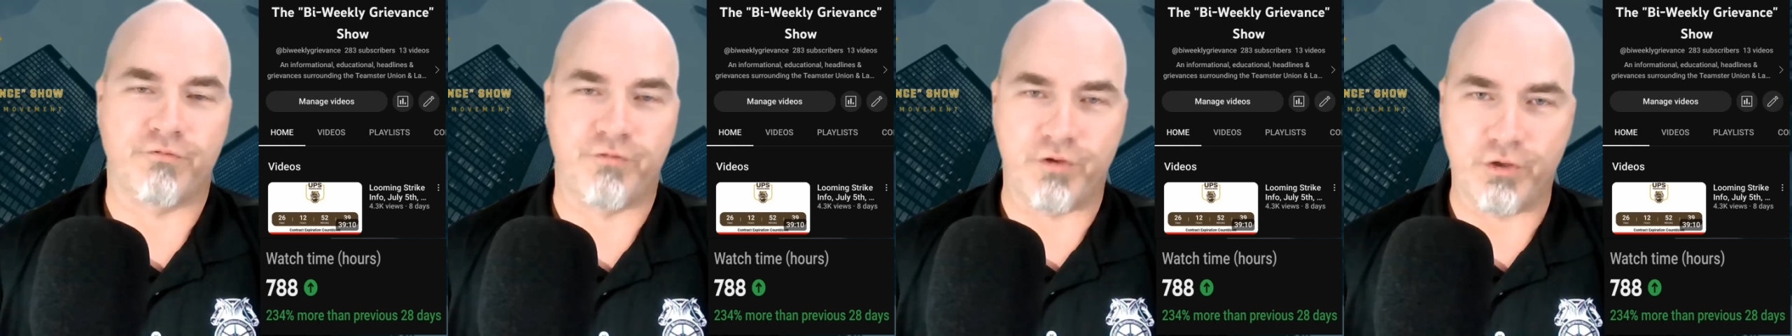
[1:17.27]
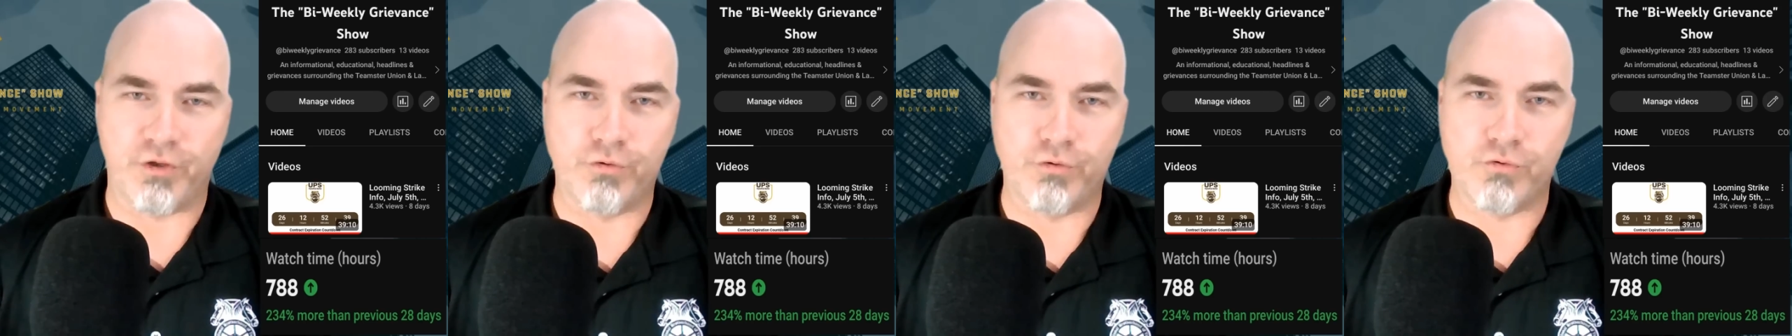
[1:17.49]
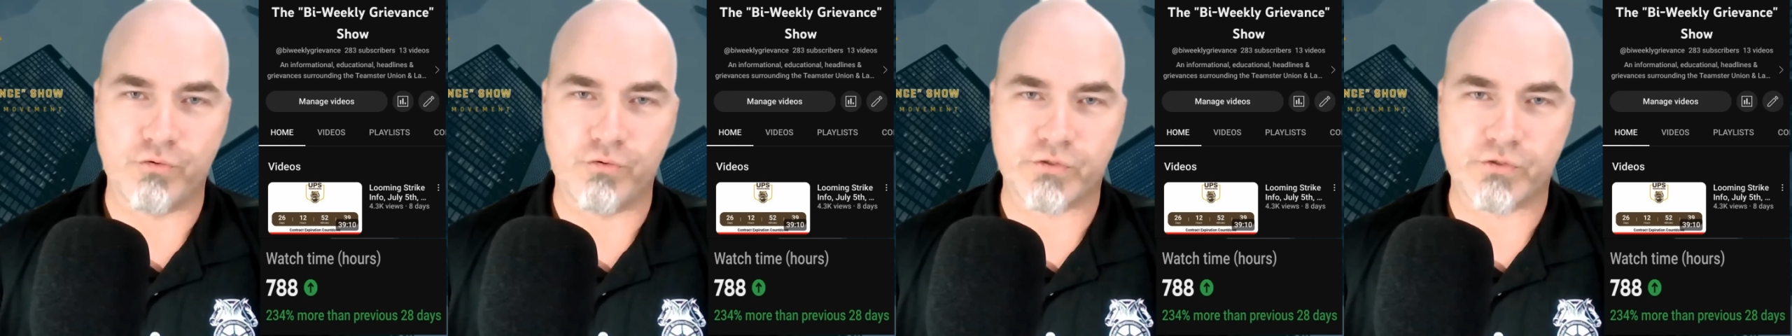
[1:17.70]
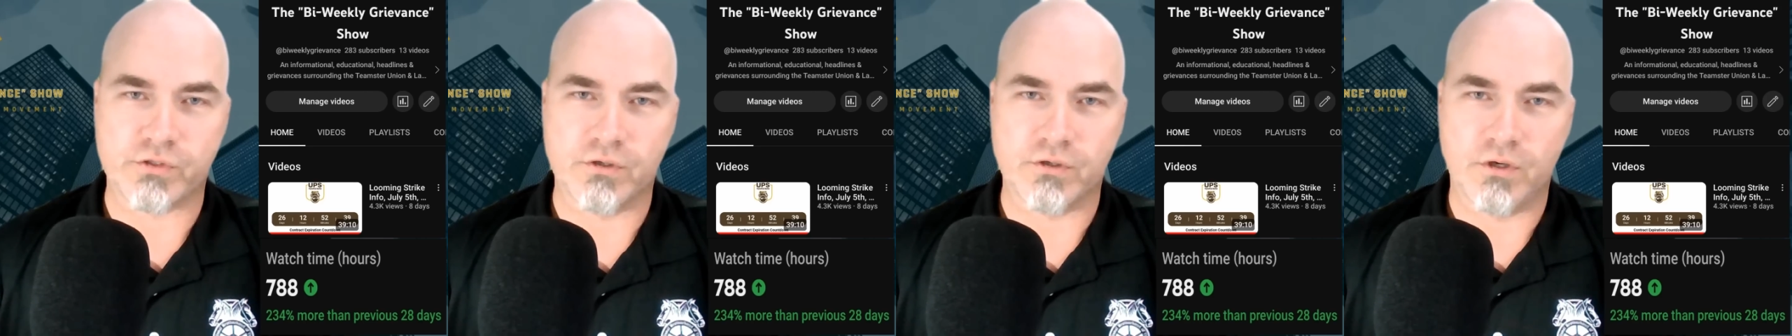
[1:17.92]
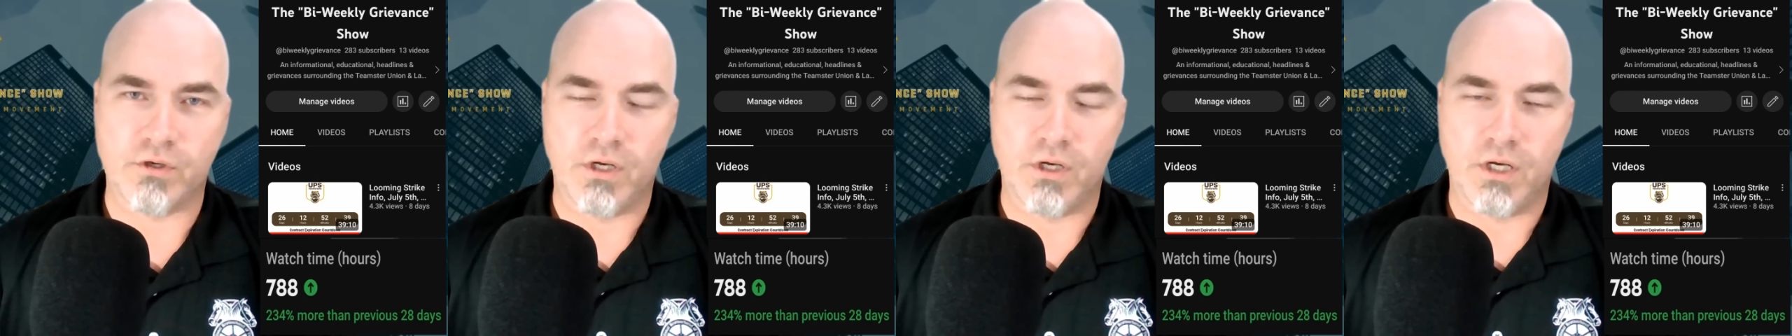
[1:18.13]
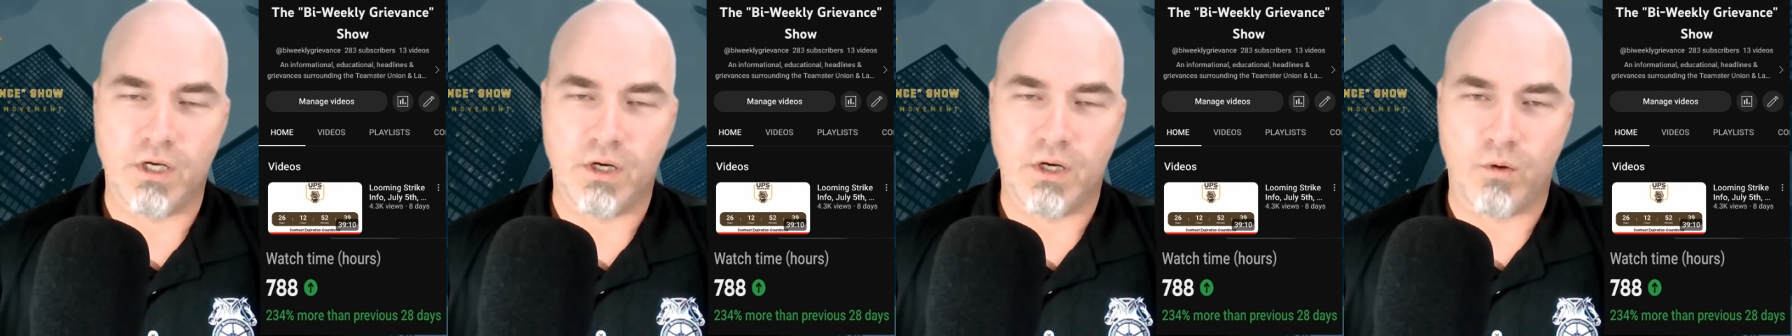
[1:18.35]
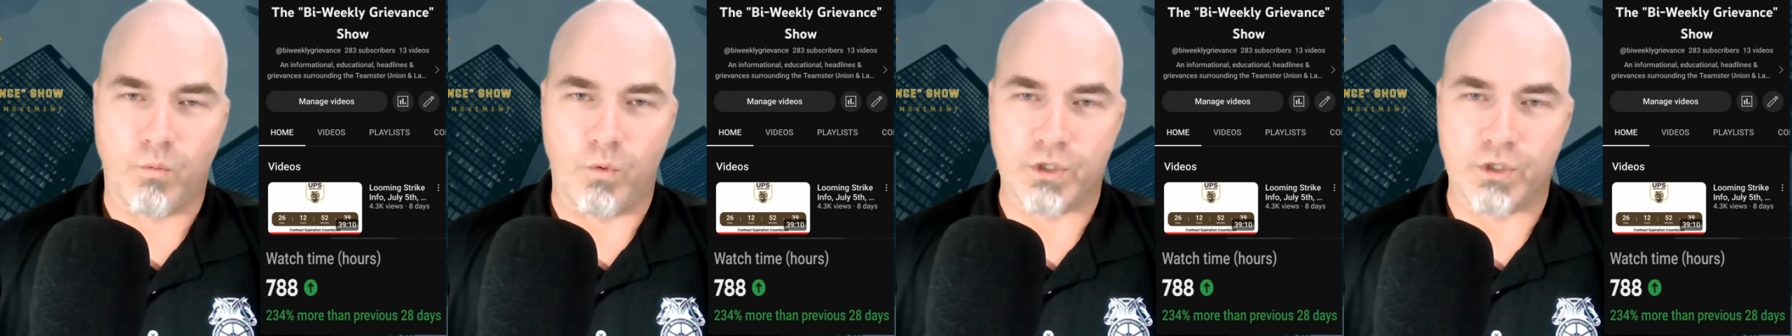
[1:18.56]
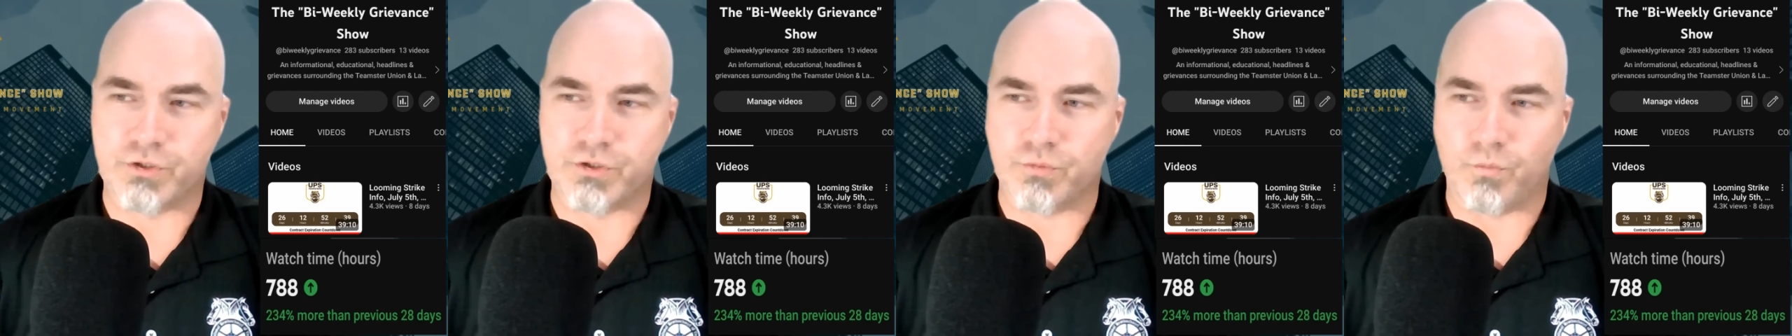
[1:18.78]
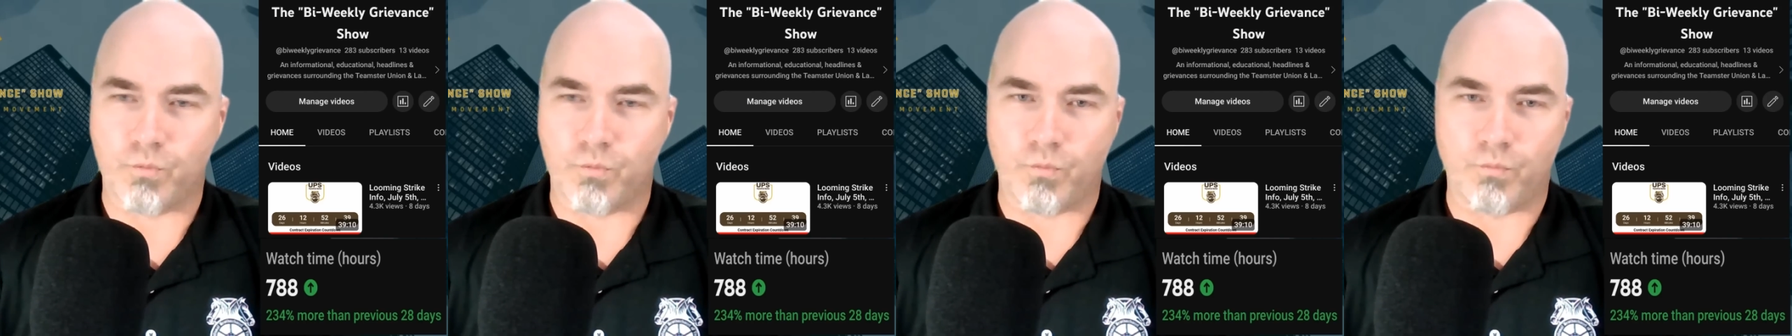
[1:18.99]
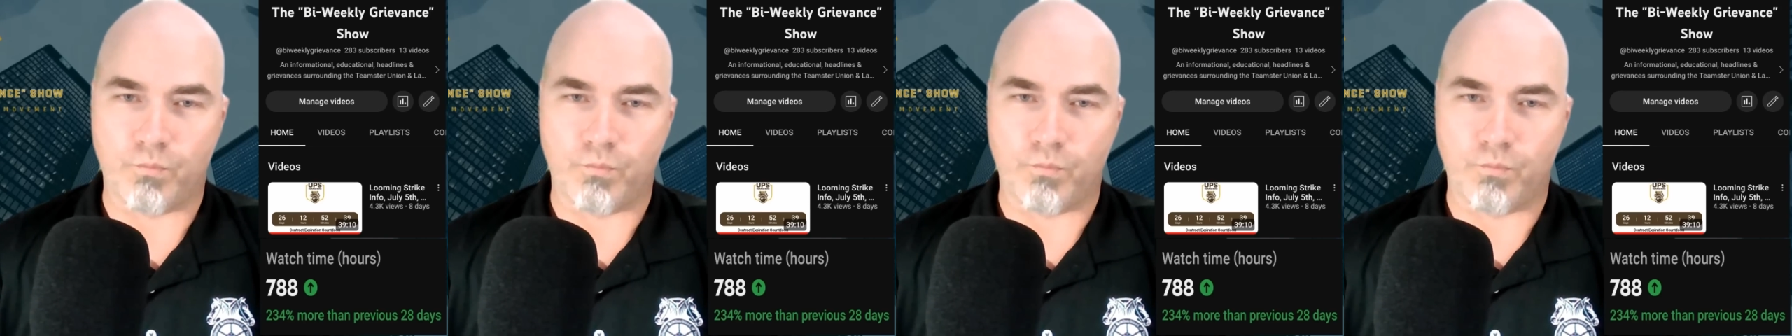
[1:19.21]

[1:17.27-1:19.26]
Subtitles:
views, which